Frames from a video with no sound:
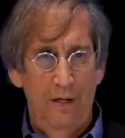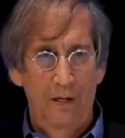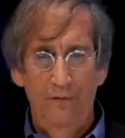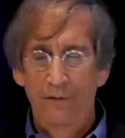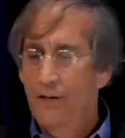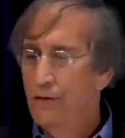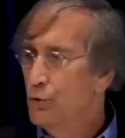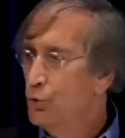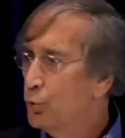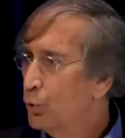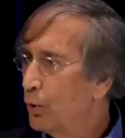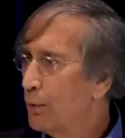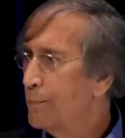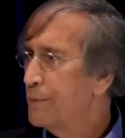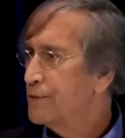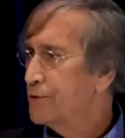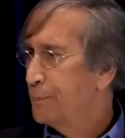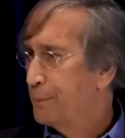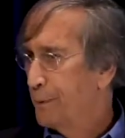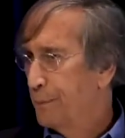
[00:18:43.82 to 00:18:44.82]
of
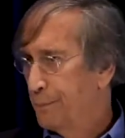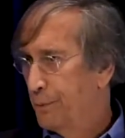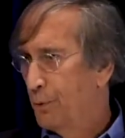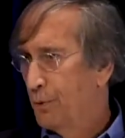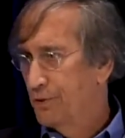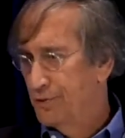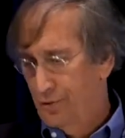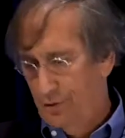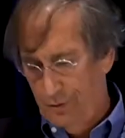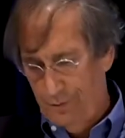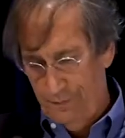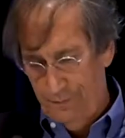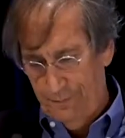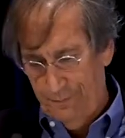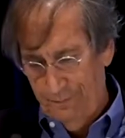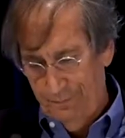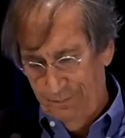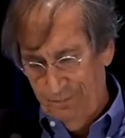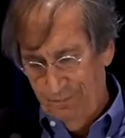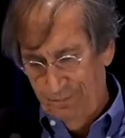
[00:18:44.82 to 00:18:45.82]
enormous proportion,
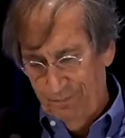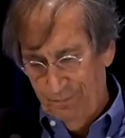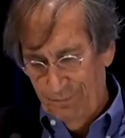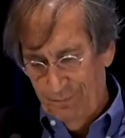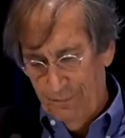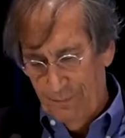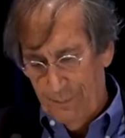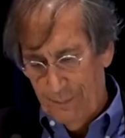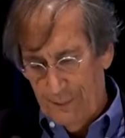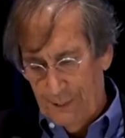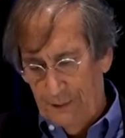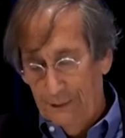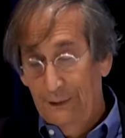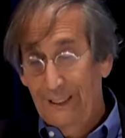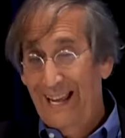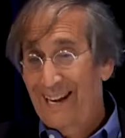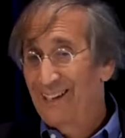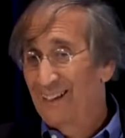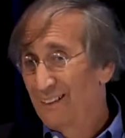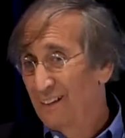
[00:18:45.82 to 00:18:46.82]

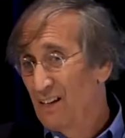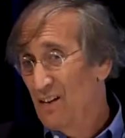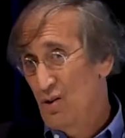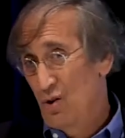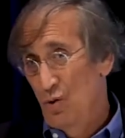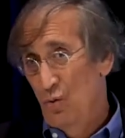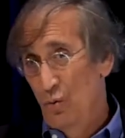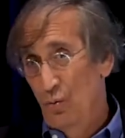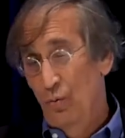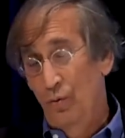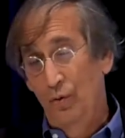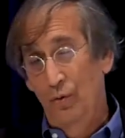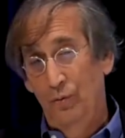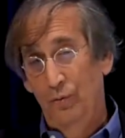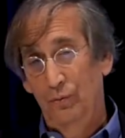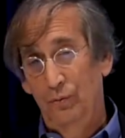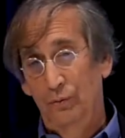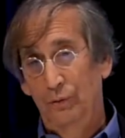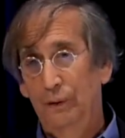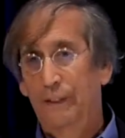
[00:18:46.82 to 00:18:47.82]
let
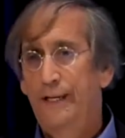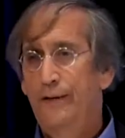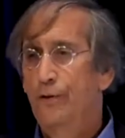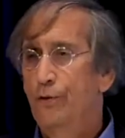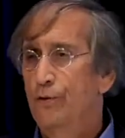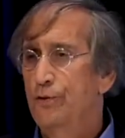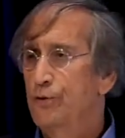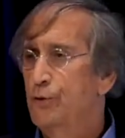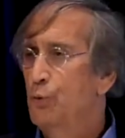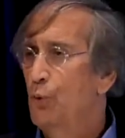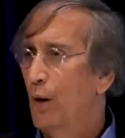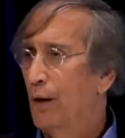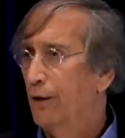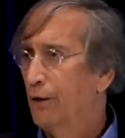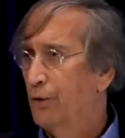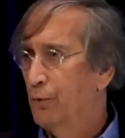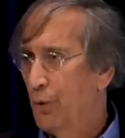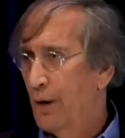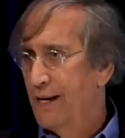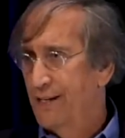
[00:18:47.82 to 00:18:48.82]
alone leaders who are
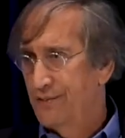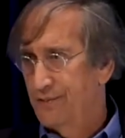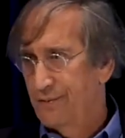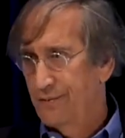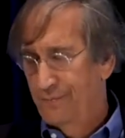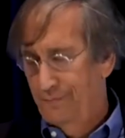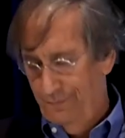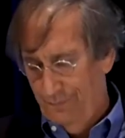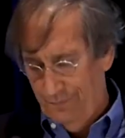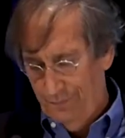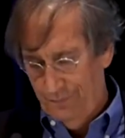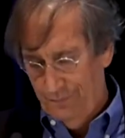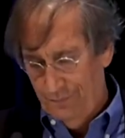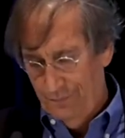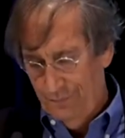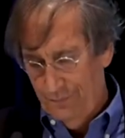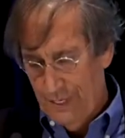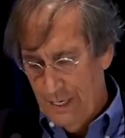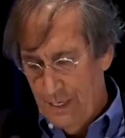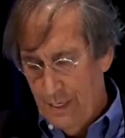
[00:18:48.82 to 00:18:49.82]
great.
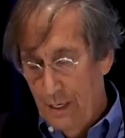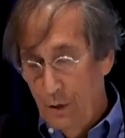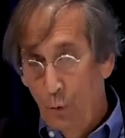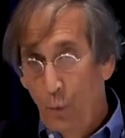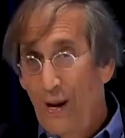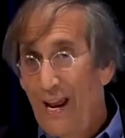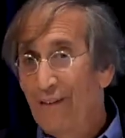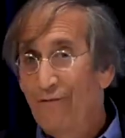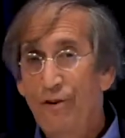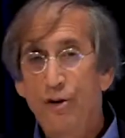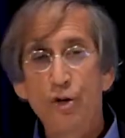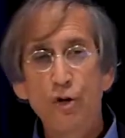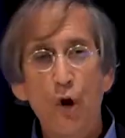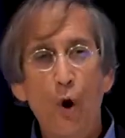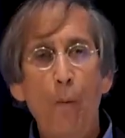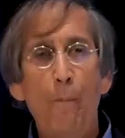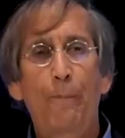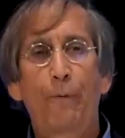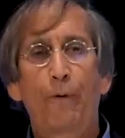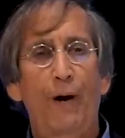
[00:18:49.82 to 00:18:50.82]
We have
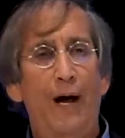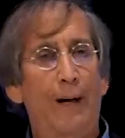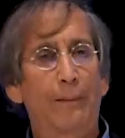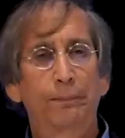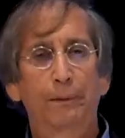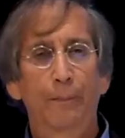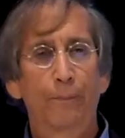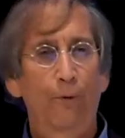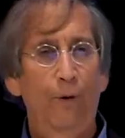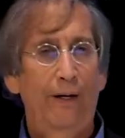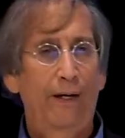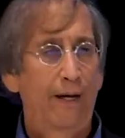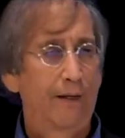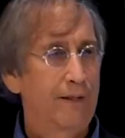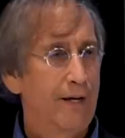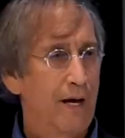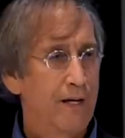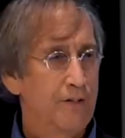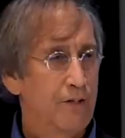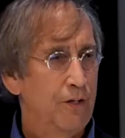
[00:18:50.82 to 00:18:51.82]
no problem
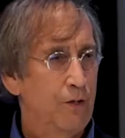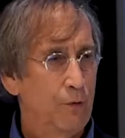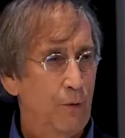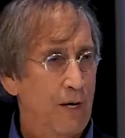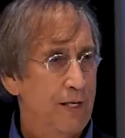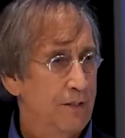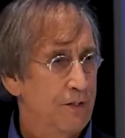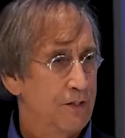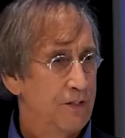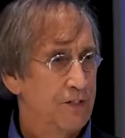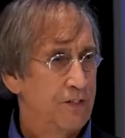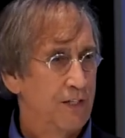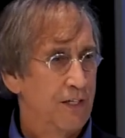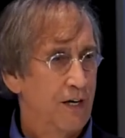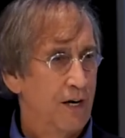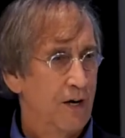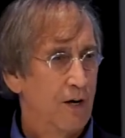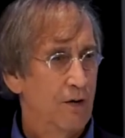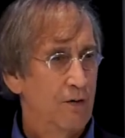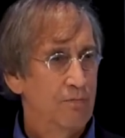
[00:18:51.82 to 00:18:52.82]
recognizing greatness in
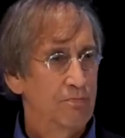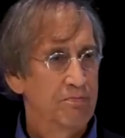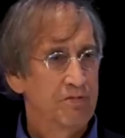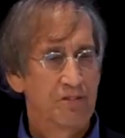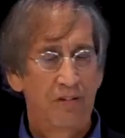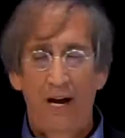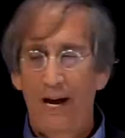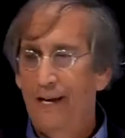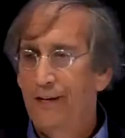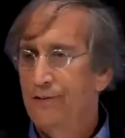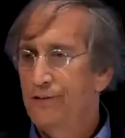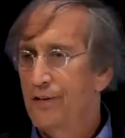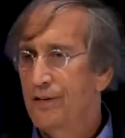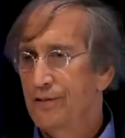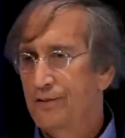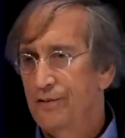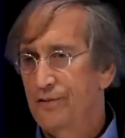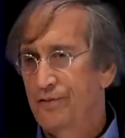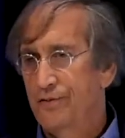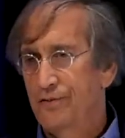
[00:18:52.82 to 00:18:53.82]
our
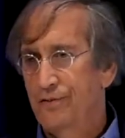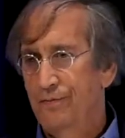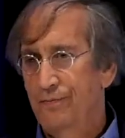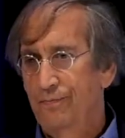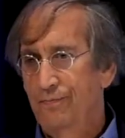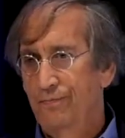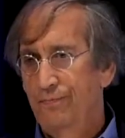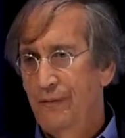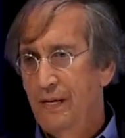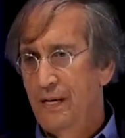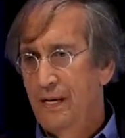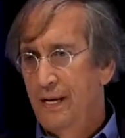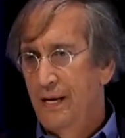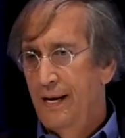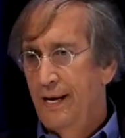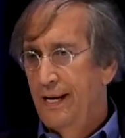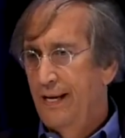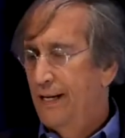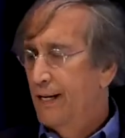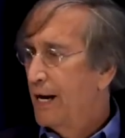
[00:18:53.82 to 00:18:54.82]
scientists,
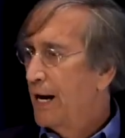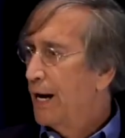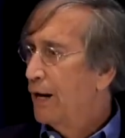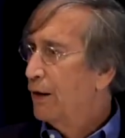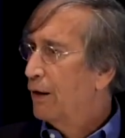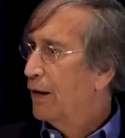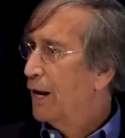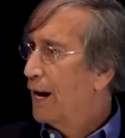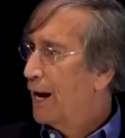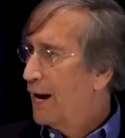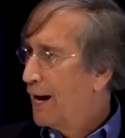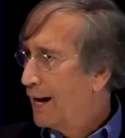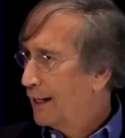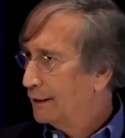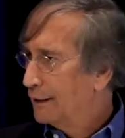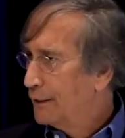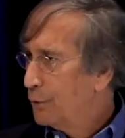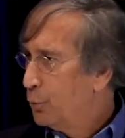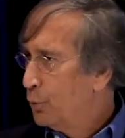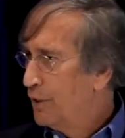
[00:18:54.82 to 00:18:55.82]
in our
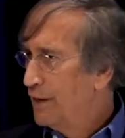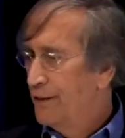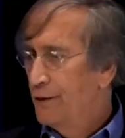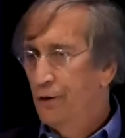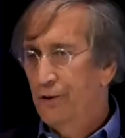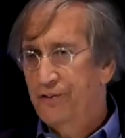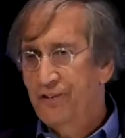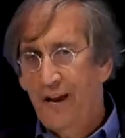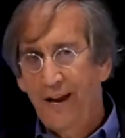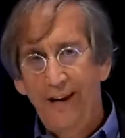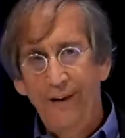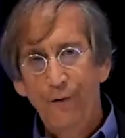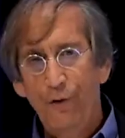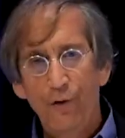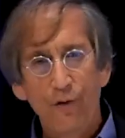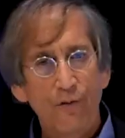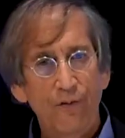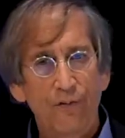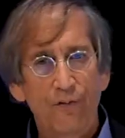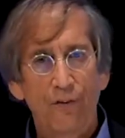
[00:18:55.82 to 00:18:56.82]
Hollywood
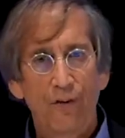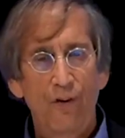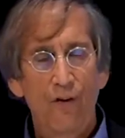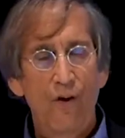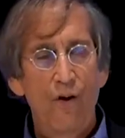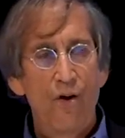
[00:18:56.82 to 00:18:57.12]
entertainers,